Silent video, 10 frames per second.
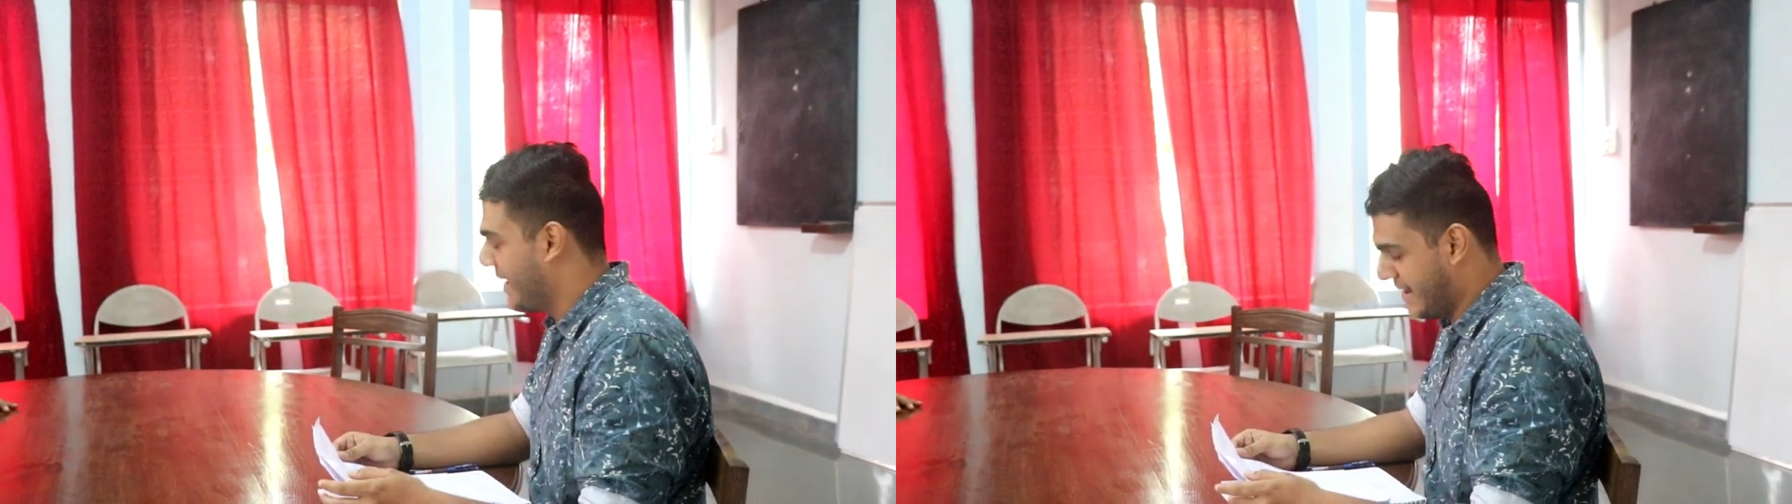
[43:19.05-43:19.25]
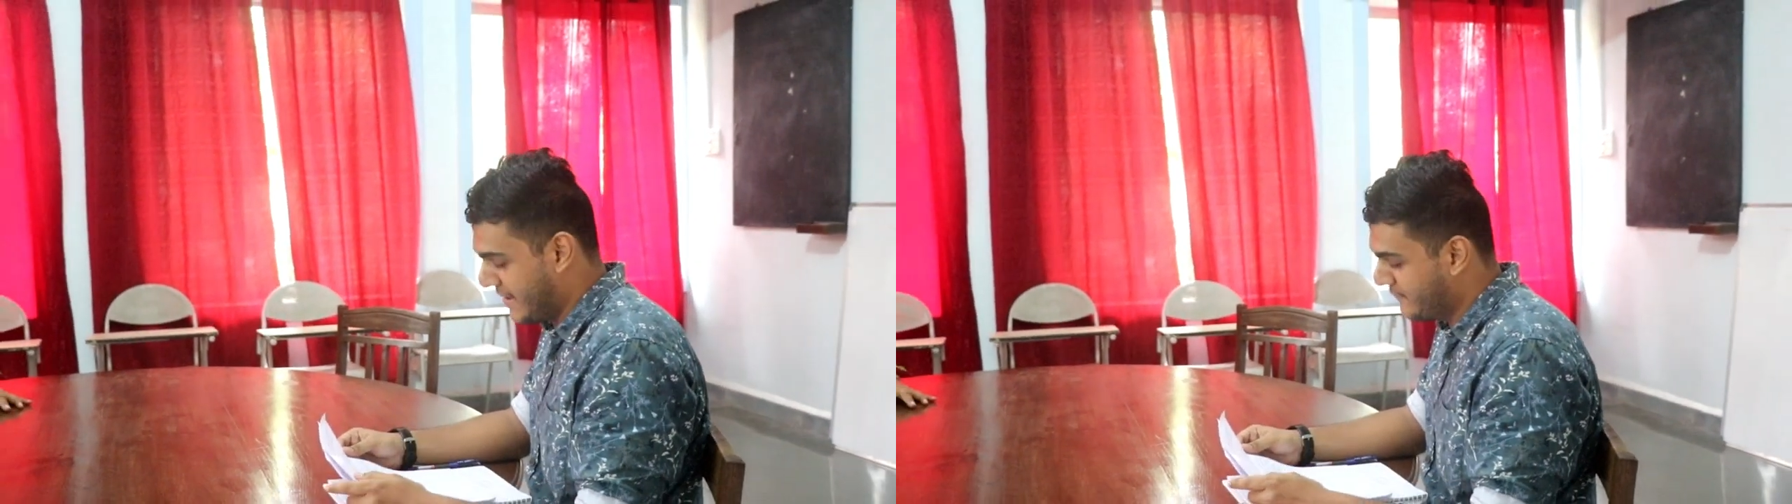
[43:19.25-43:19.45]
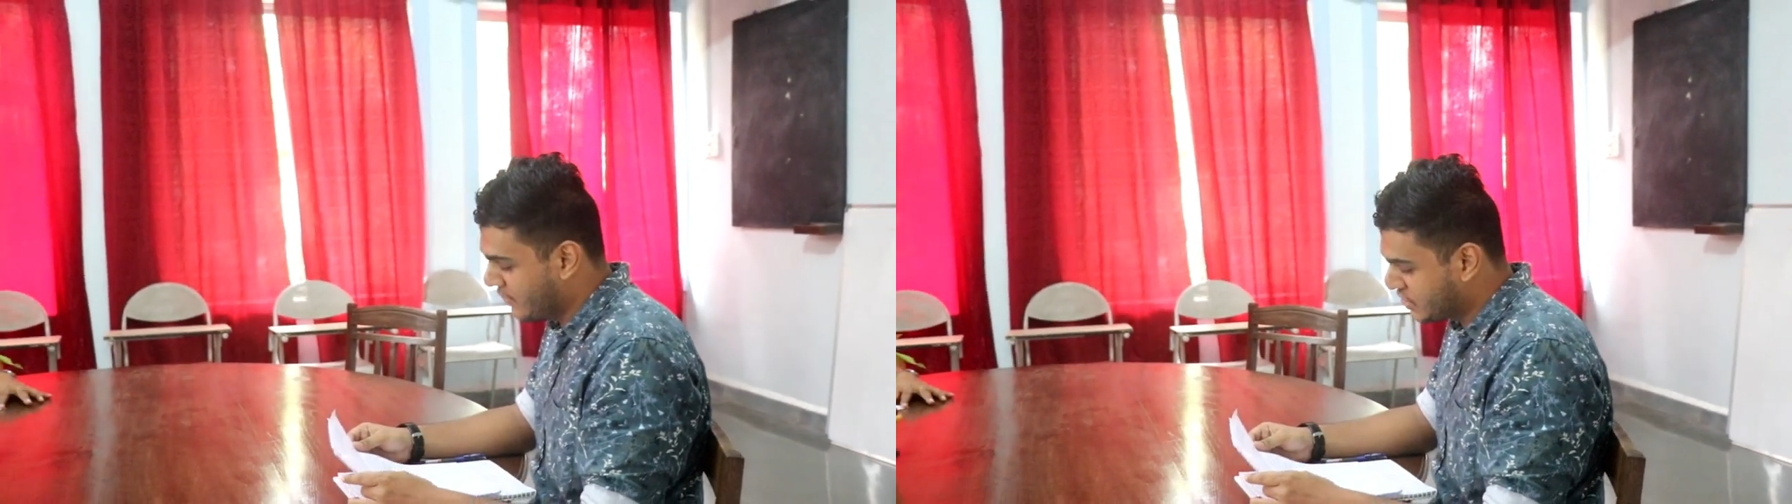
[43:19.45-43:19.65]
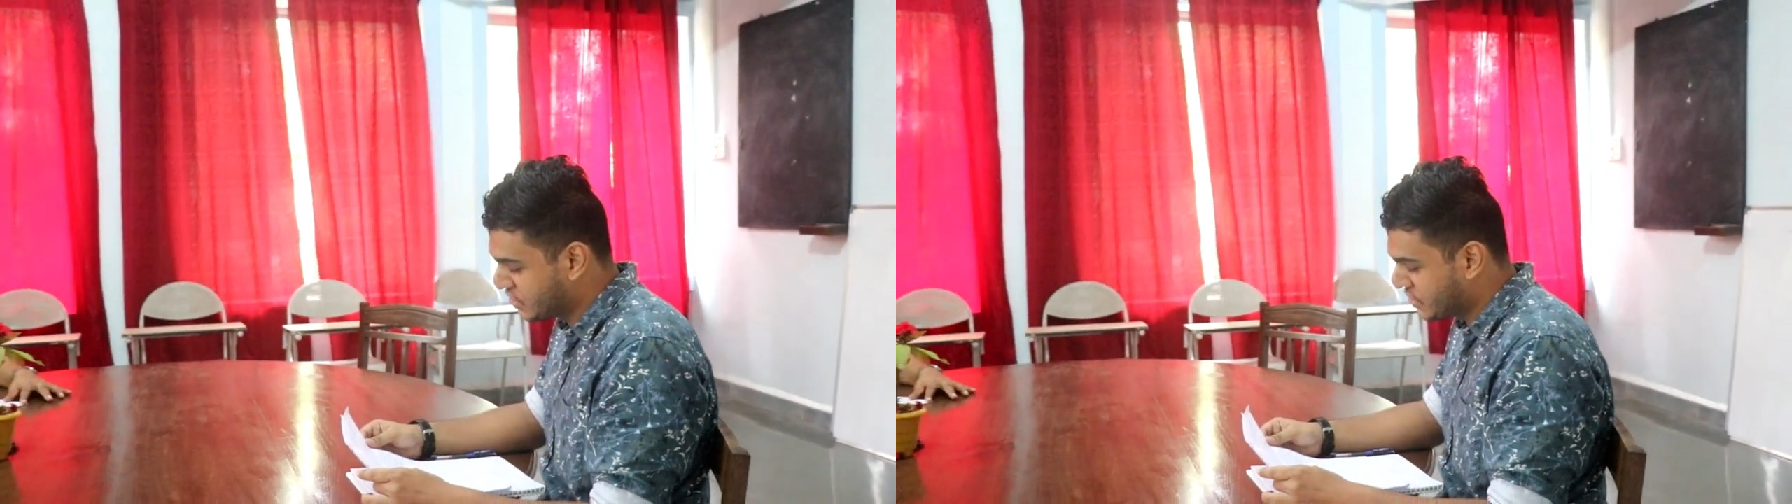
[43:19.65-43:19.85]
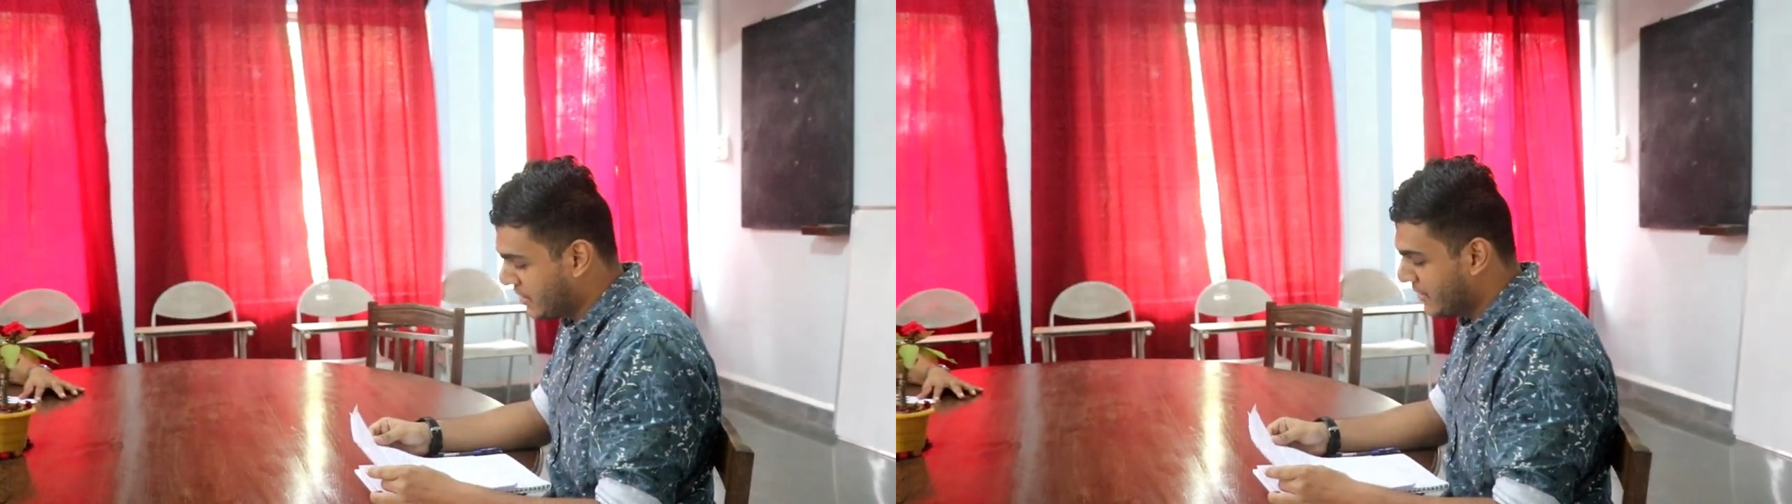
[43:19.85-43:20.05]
and I wish